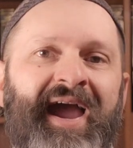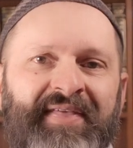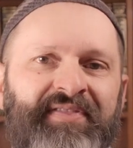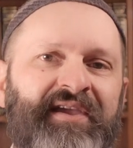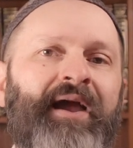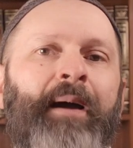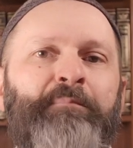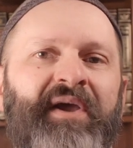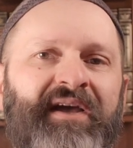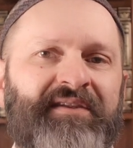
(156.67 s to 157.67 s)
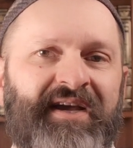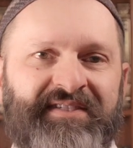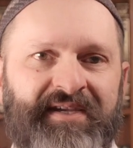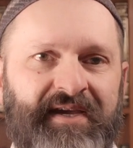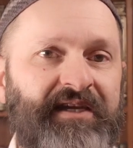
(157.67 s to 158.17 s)
and the
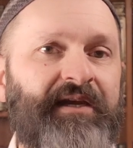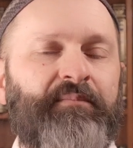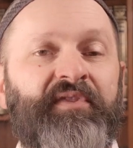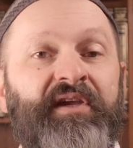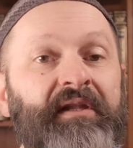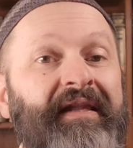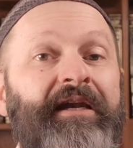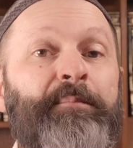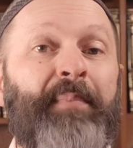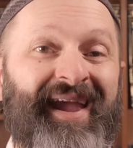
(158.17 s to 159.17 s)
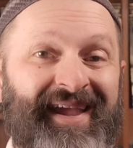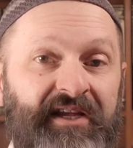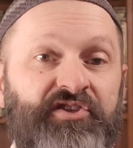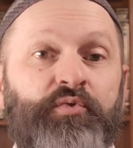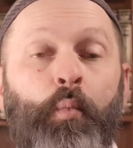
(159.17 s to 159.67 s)
michnasayim, the linen
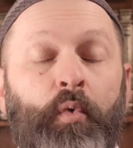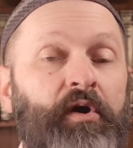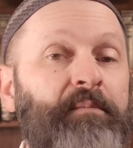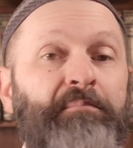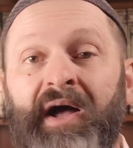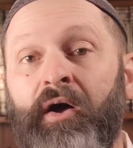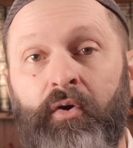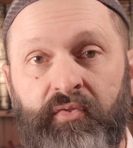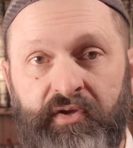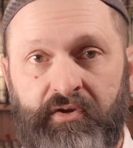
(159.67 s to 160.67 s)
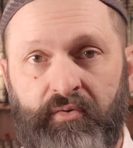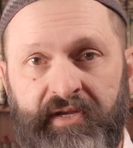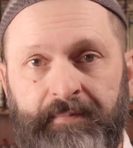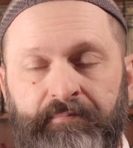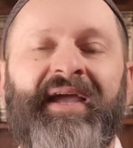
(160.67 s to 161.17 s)
pants worn by all the Kohanim.